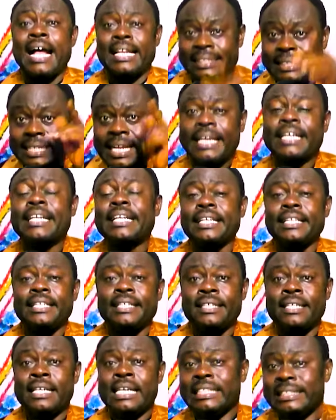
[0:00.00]

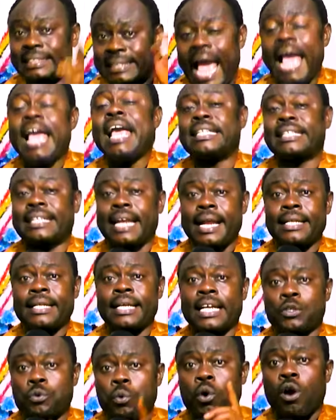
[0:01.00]
decree, say a thing,
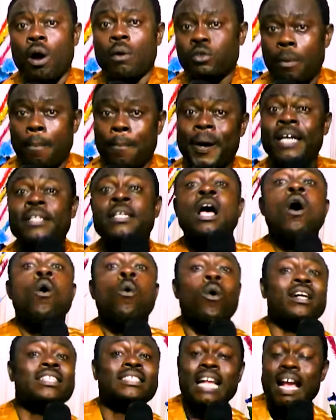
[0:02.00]
it will come to pass.
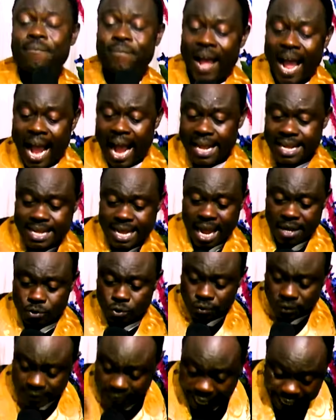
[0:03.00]
Whatever I hear you
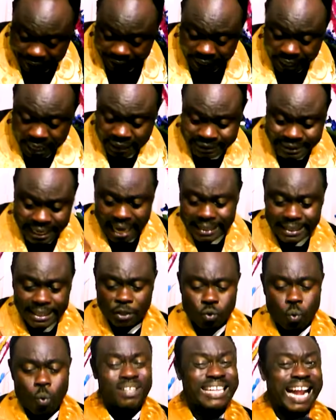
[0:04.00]
say, that
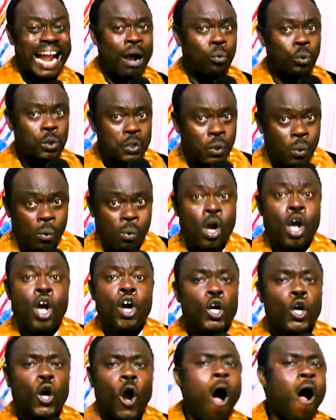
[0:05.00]
is what I will do.
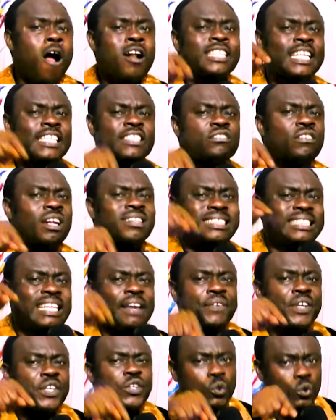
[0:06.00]
God is not
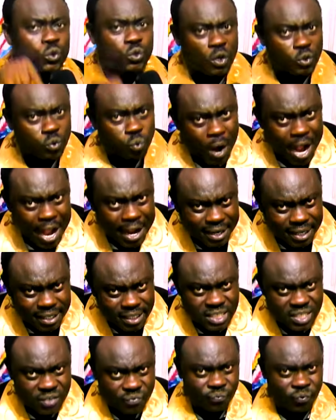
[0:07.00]
giving you those
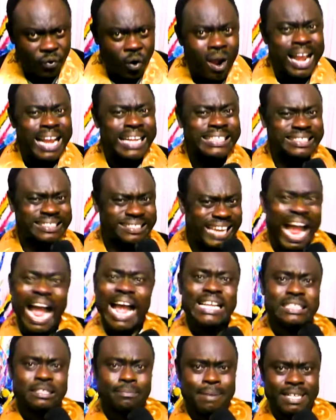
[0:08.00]
words for
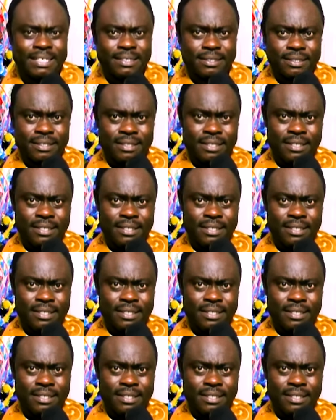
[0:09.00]
enticement.